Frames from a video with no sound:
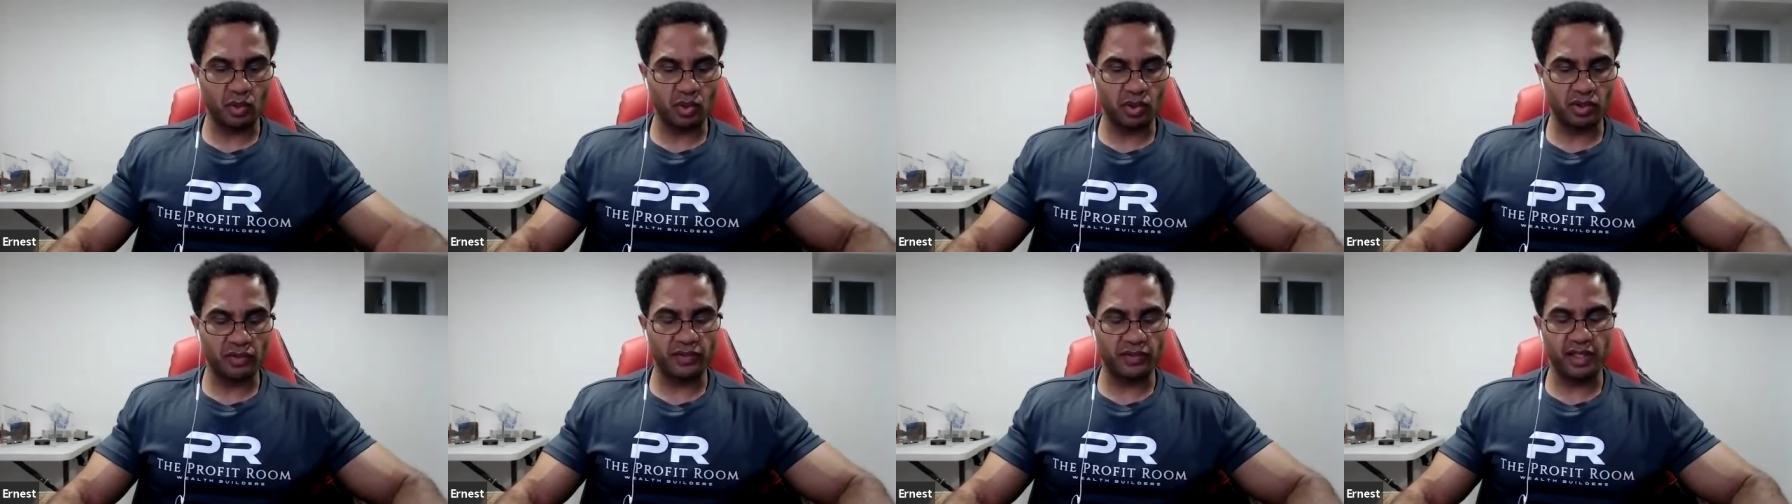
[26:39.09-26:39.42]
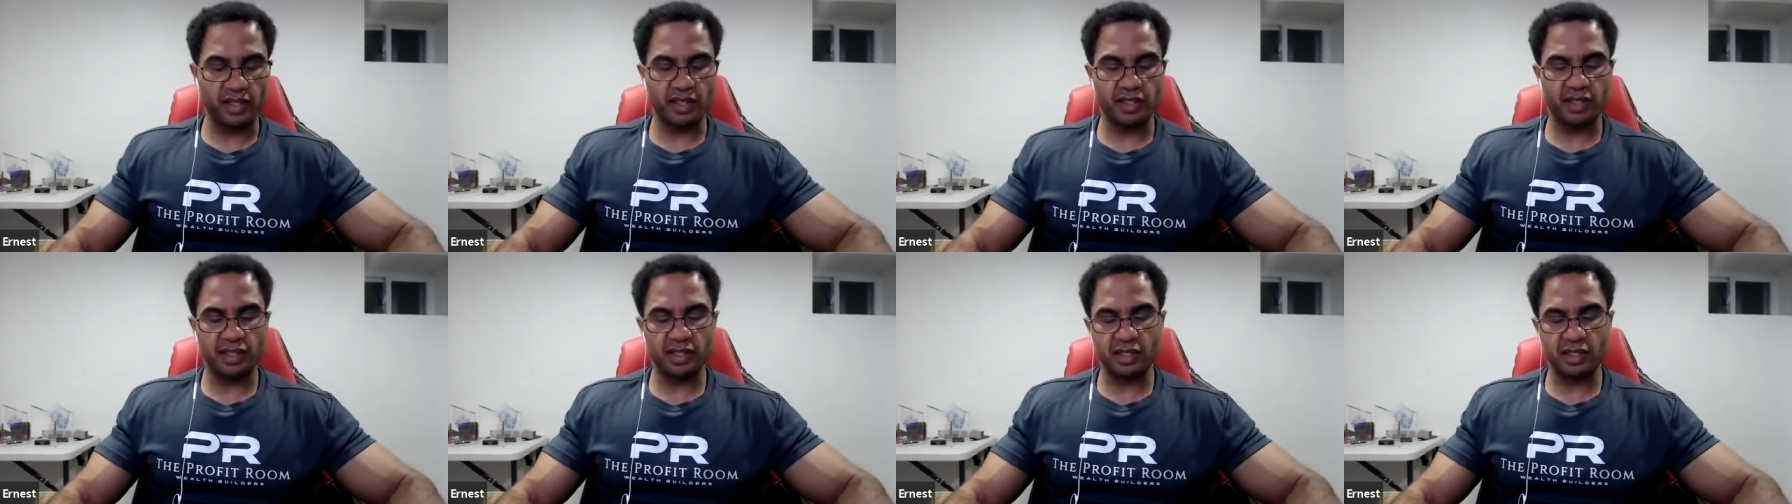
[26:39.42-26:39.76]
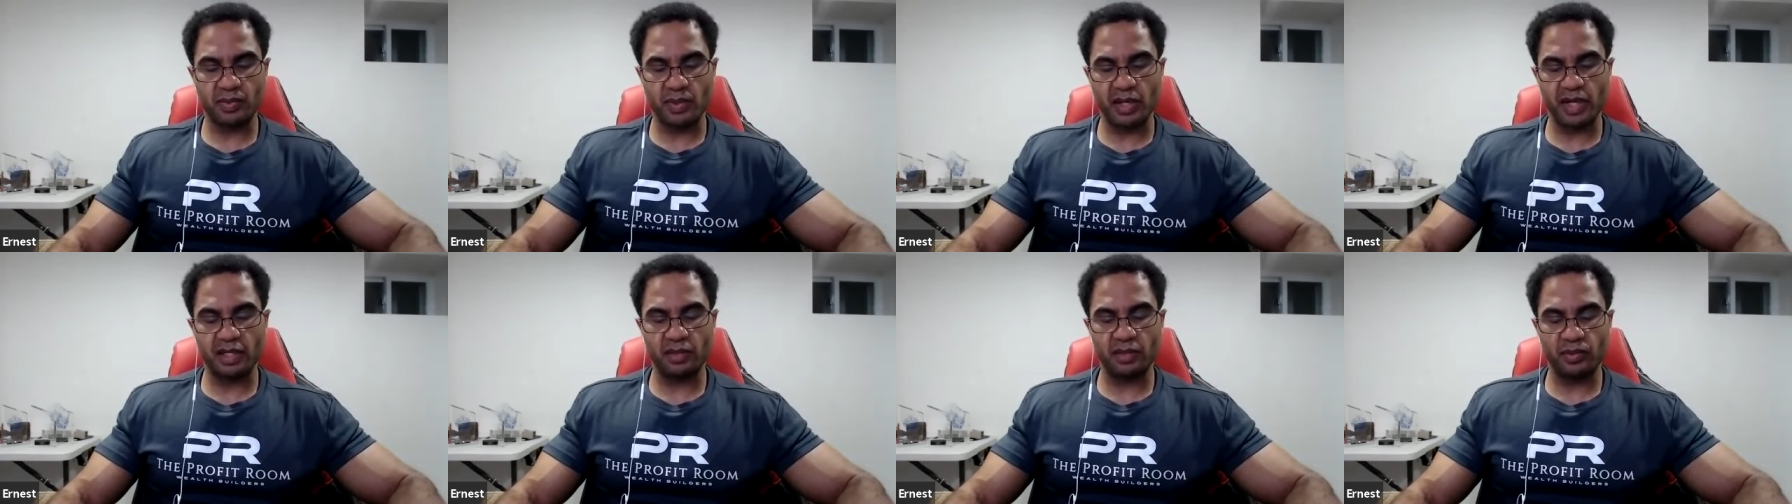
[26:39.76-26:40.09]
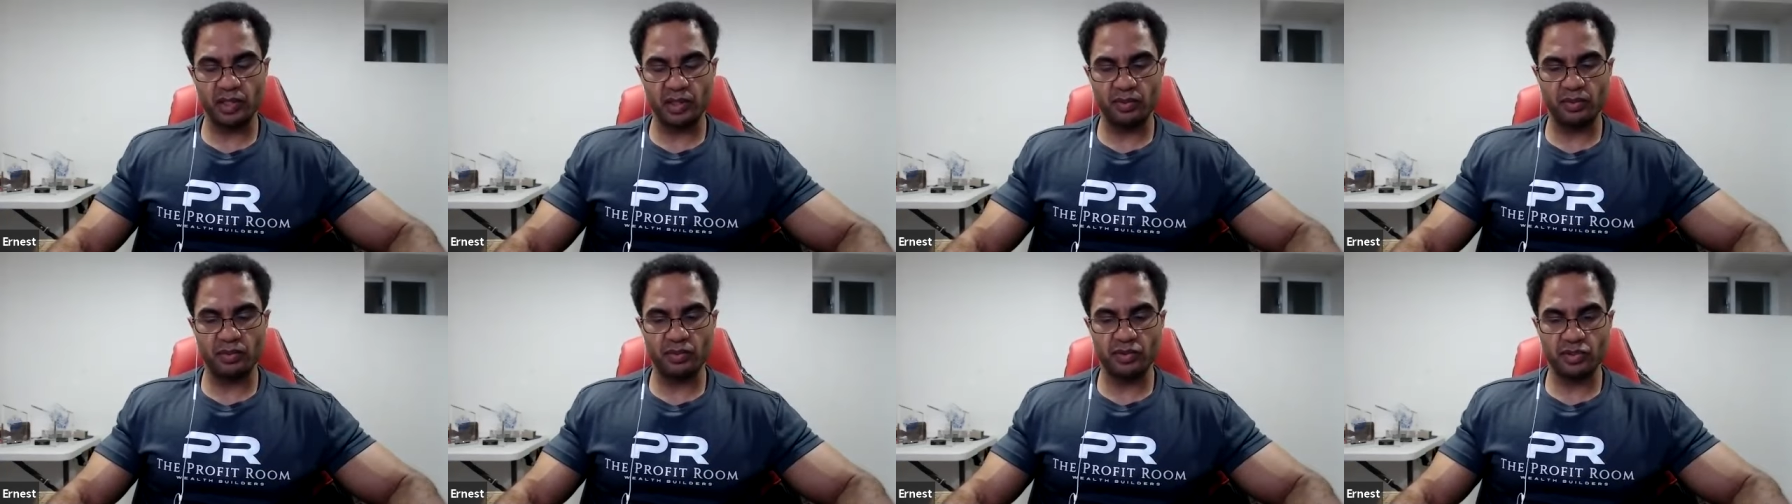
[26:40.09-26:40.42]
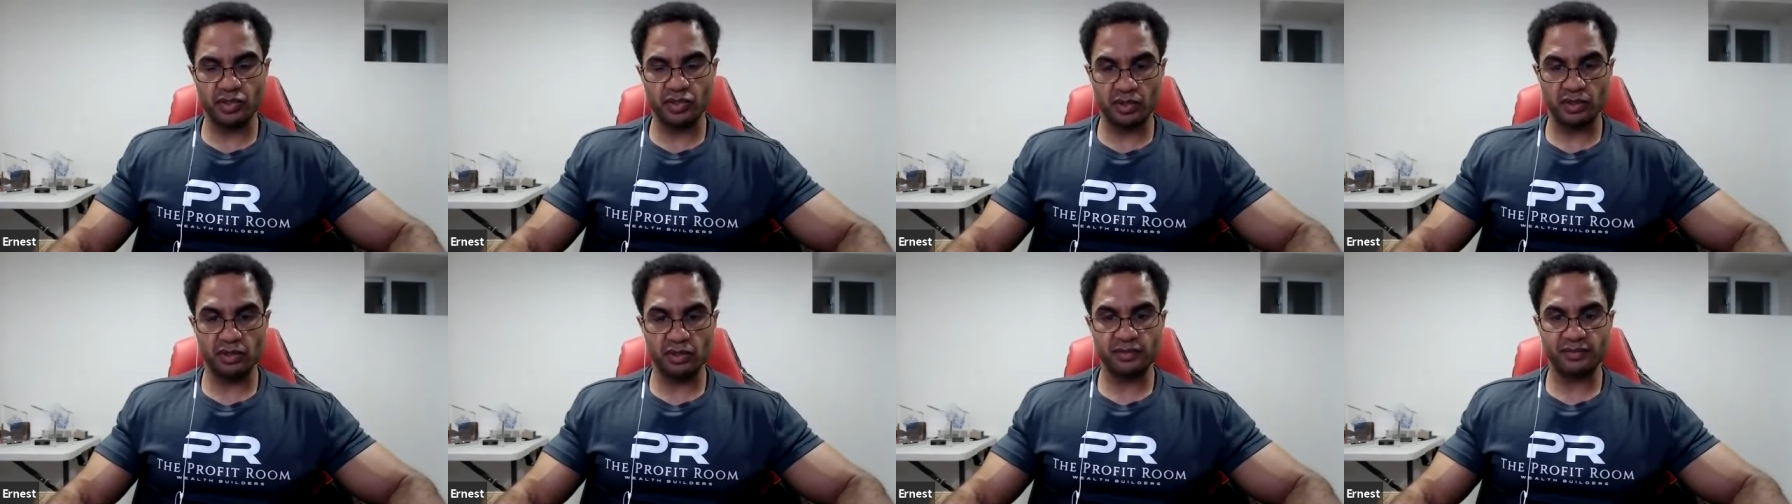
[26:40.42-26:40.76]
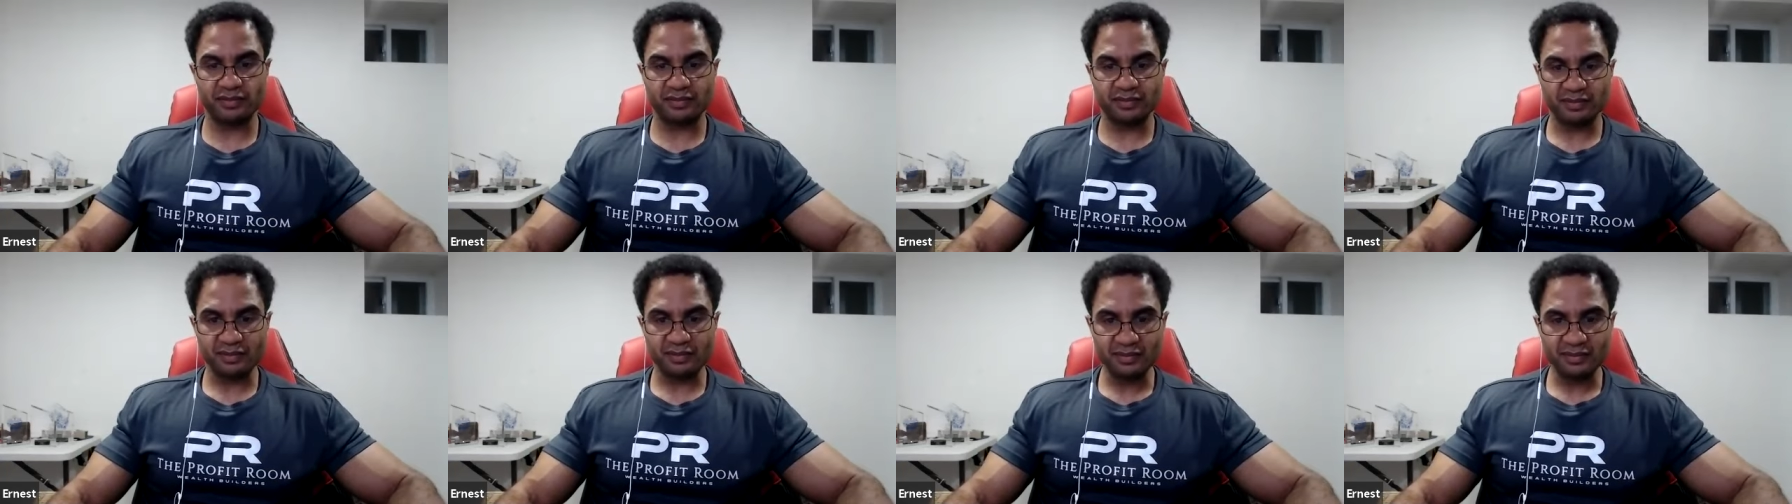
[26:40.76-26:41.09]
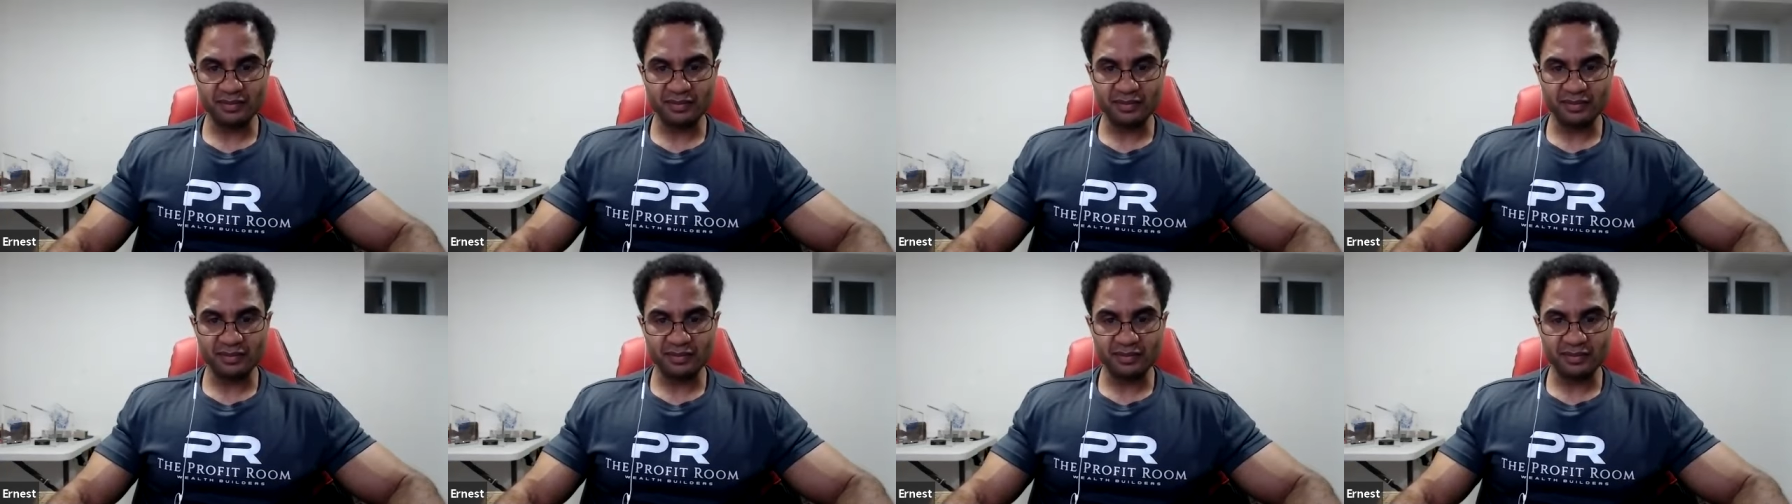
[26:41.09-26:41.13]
just to motivate and inspire people. So